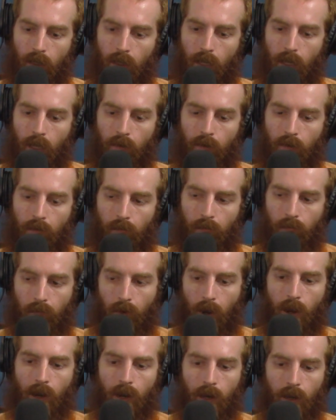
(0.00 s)
and
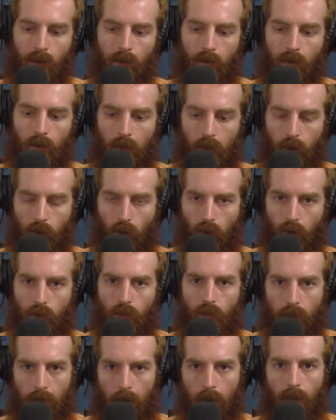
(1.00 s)
find your
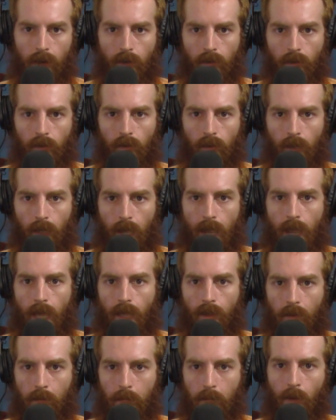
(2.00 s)
state
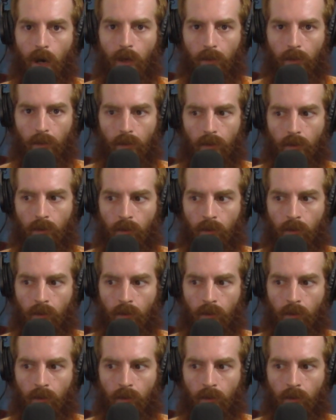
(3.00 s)
and the month.